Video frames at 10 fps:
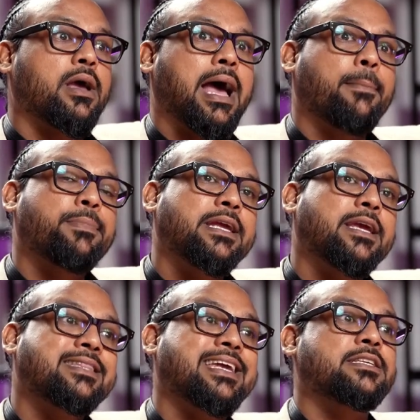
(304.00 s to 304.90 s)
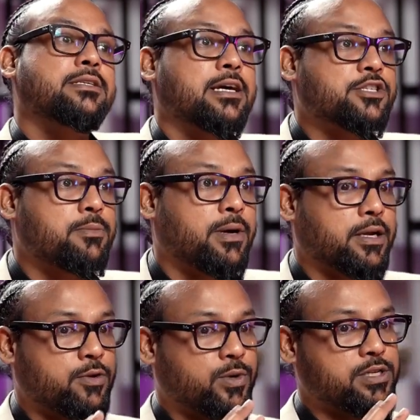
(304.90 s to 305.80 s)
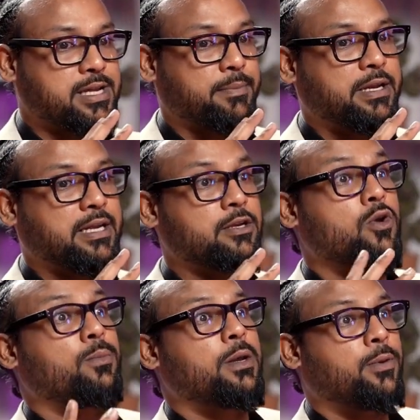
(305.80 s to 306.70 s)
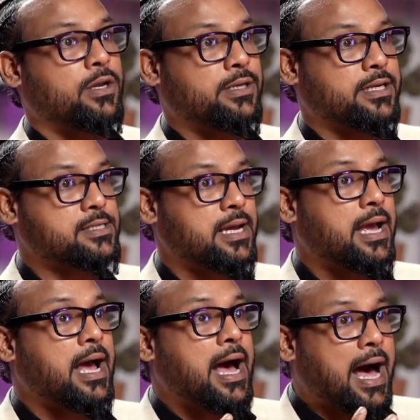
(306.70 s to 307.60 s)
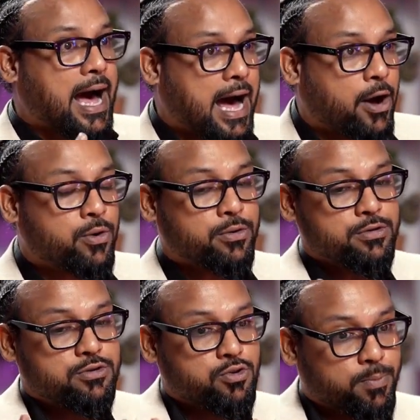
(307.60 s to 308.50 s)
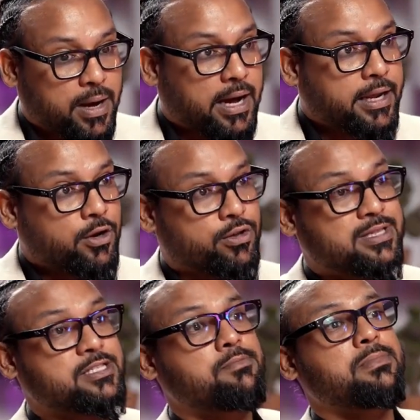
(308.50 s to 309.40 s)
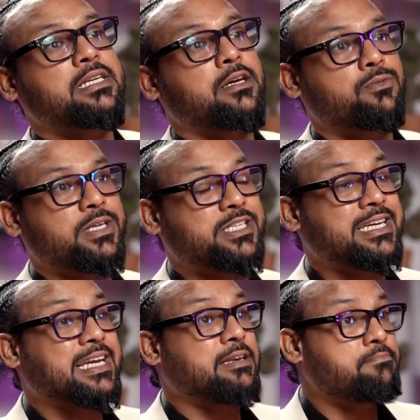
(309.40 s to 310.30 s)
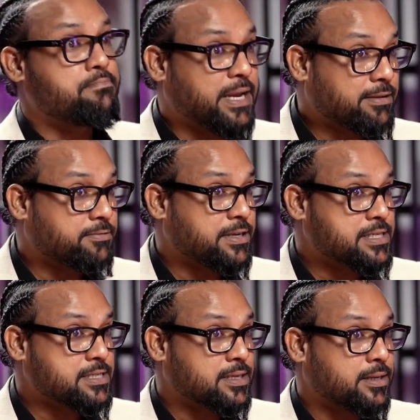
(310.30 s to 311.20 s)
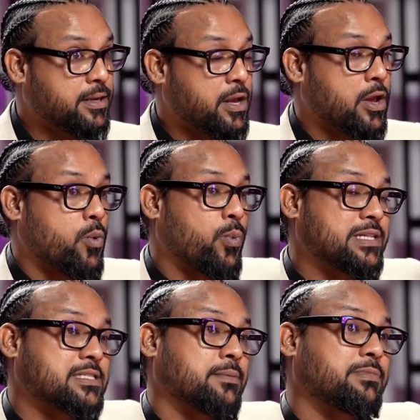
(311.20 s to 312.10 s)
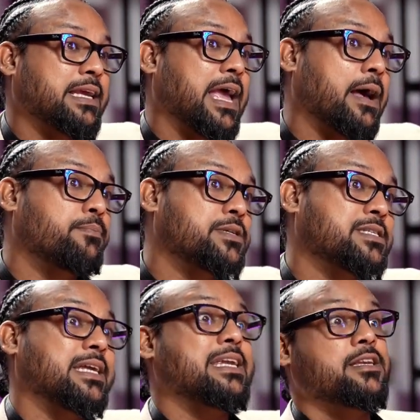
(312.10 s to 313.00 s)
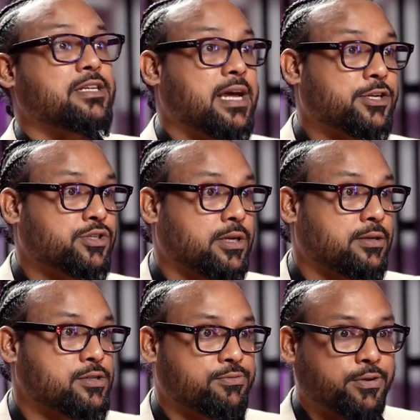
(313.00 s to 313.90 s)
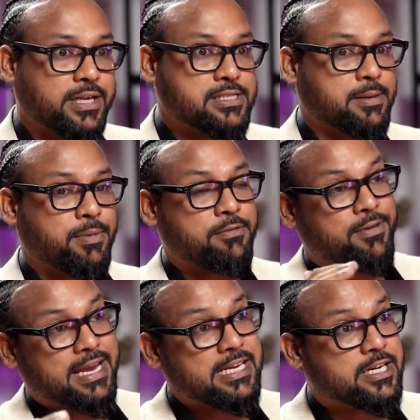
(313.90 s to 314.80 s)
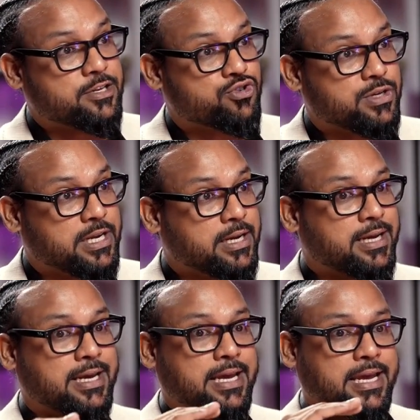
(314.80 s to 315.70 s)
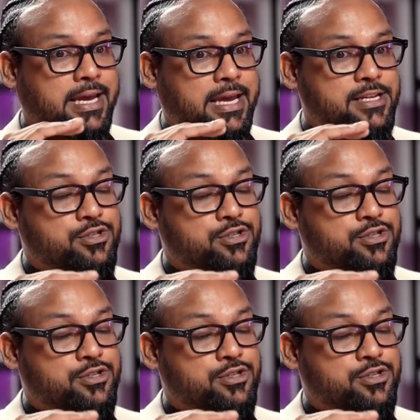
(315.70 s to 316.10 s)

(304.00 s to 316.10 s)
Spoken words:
happening in international market, what is happening in global politics, how Dubai or this MENA region get benefits once something happens in international. So for example, if any country is